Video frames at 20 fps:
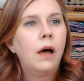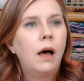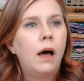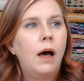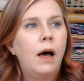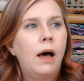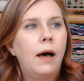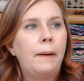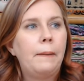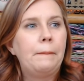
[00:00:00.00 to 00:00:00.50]

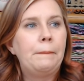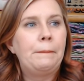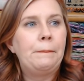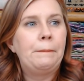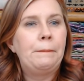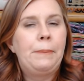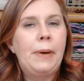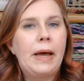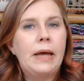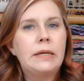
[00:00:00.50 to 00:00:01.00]
um,
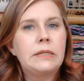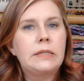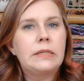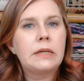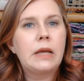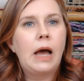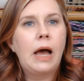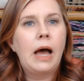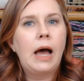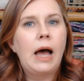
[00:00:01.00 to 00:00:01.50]

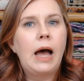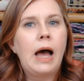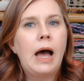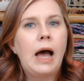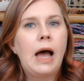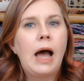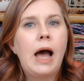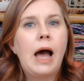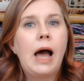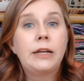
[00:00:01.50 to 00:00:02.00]
but
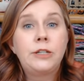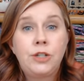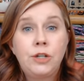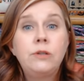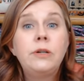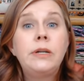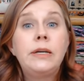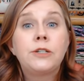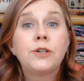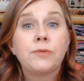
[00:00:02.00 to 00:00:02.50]
I, I
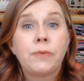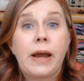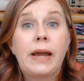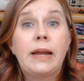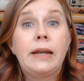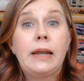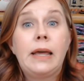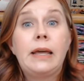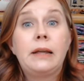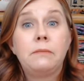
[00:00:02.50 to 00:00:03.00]
do need to
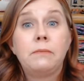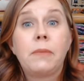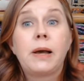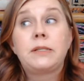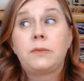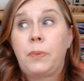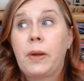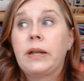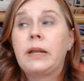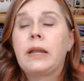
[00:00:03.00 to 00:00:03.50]
rein in
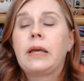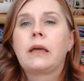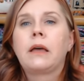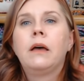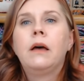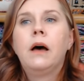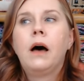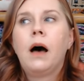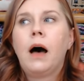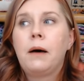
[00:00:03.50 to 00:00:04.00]
my
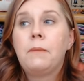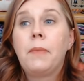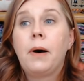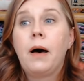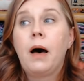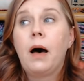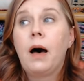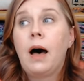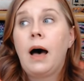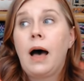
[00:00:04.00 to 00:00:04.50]
spending.
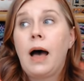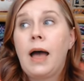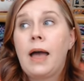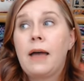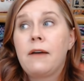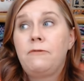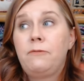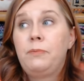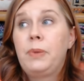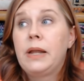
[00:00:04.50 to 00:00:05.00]
Um,
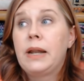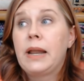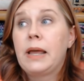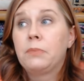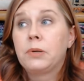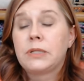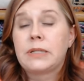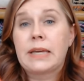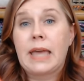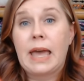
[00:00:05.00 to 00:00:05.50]
I've been
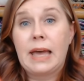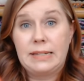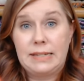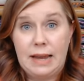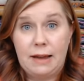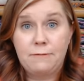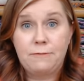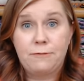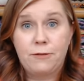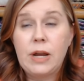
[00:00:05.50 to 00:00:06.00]
able to get
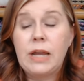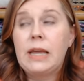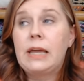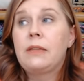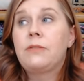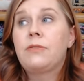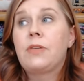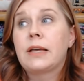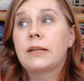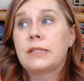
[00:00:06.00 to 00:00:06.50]

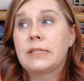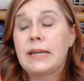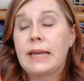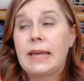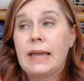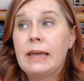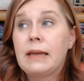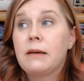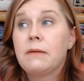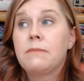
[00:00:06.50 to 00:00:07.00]
debt-free thanks to
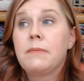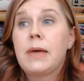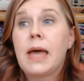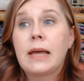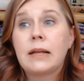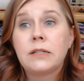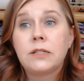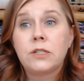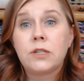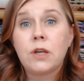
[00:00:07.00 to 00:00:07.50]
him,
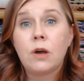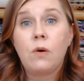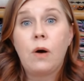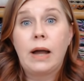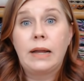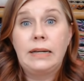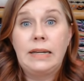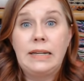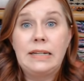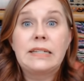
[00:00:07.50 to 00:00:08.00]
and so
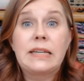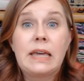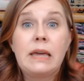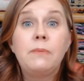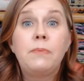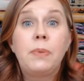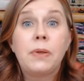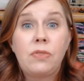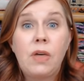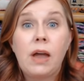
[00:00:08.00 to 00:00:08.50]
I need to
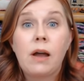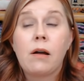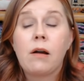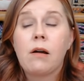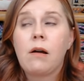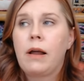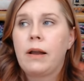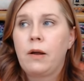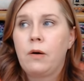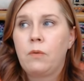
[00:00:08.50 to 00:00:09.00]
keep it
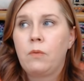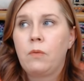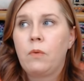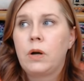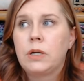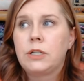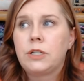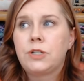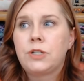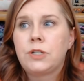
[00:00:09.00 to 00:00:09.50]
there. I don't
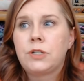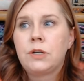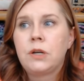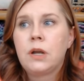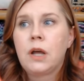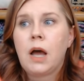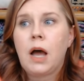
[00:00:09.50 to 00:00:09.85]
want,